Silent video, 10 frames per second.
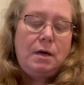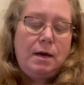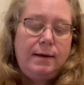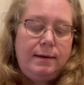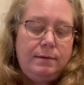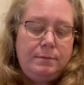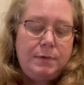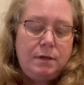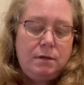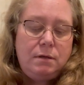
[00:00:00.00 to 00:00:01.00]
I am
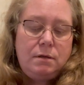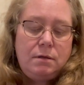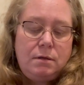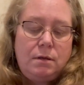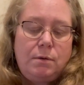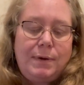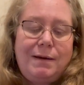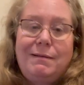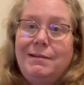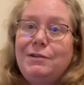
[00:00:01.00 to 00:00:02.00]
going
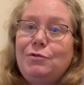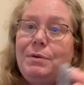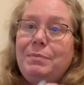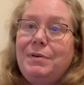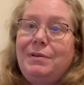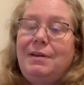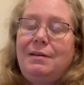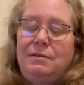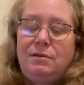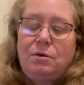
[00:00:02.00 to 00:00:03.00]
on a trip
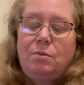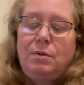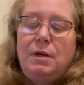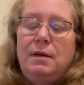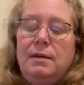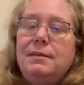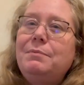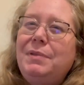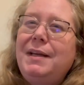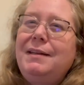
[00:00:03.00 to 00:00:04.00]
and so some
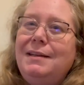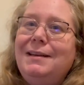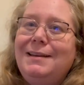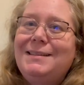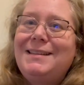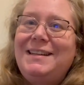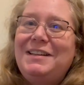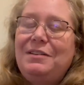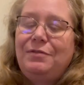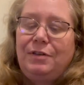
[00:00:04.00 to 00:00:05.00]
plain knitting is
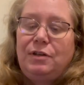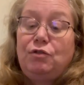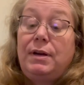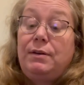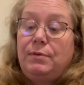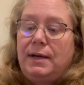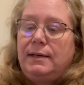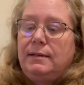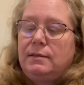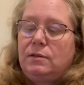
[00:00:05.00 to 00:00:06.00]
needed for the train ride
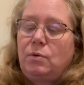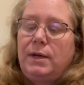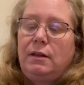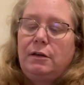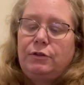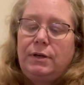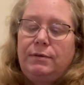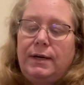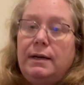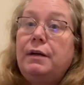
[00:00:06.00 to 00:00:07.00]
because it's quite a long train
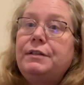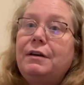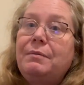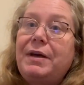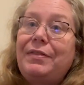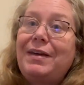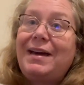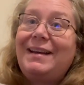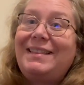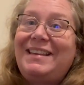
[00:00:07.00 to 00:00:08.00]
ride. I'll talk about
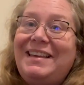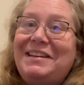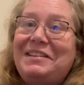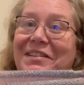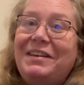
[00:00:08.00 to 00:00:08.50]
that at the end of the